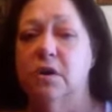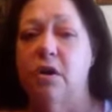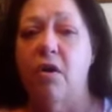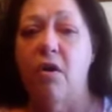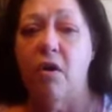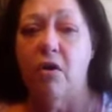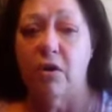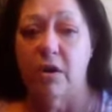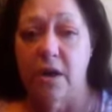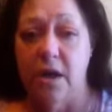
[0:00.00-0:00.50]

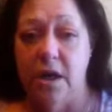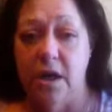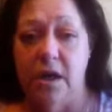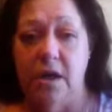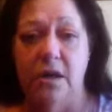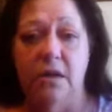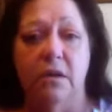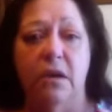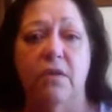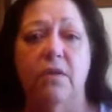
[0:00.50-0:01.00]
hard in
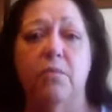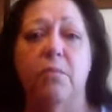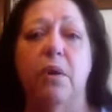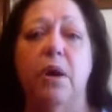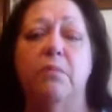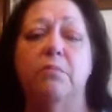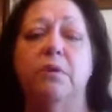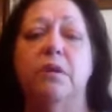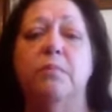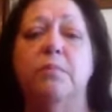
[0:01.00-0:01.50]
it on the
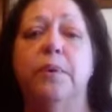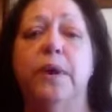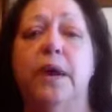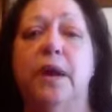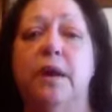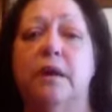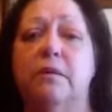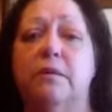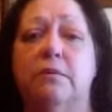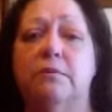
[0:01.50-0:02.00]
bottom of the
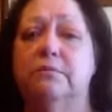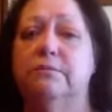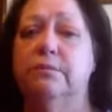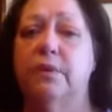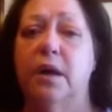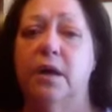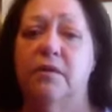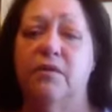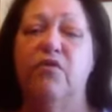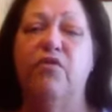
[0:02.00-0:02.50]
pan or
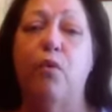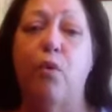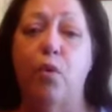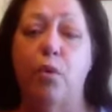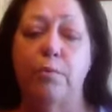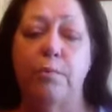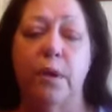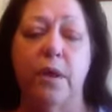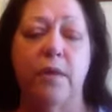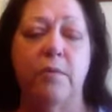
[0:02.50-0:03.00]

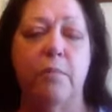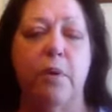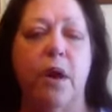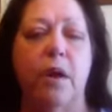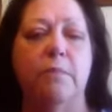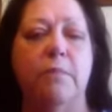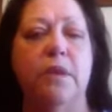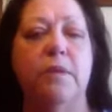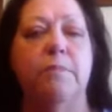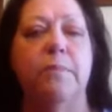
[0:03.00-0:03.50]
on the
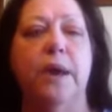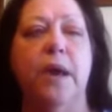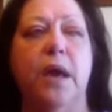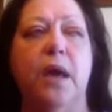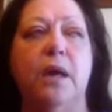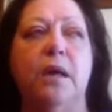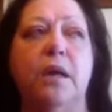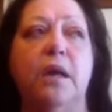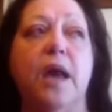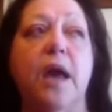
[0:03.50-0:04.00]
bottom of the
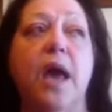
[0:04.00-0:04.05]
pan.